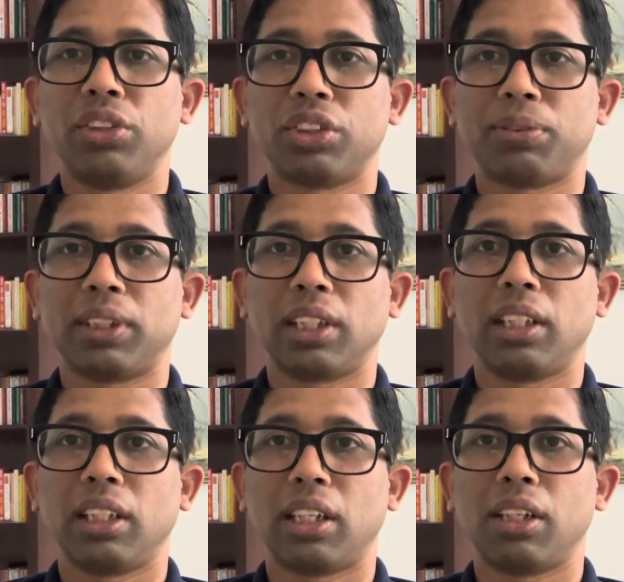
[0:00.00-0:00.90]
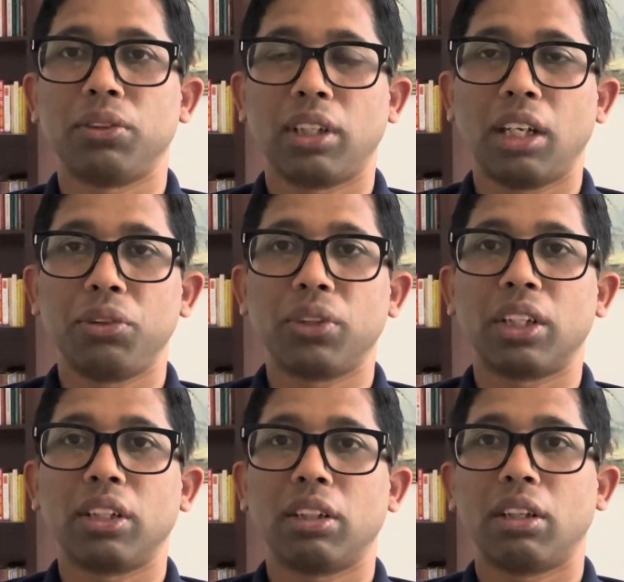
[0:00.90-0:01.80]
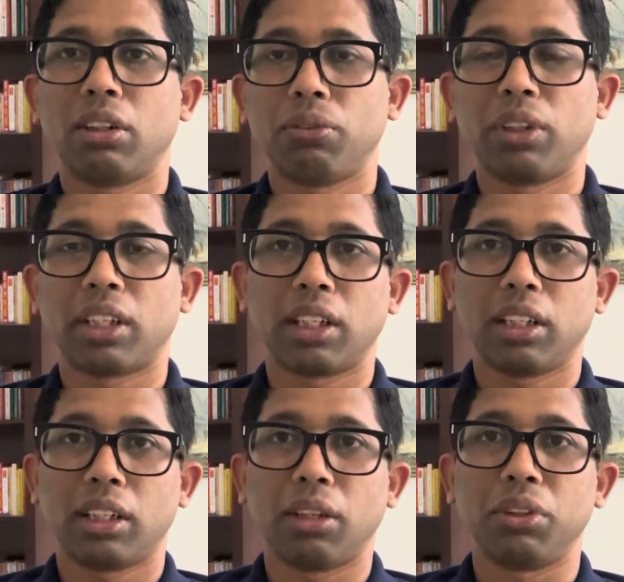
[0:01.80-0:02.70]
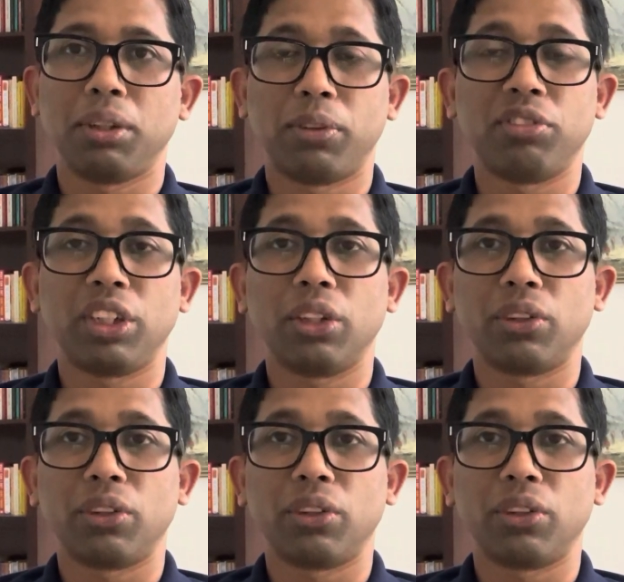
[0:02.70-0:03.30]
especially around how you can work around improving your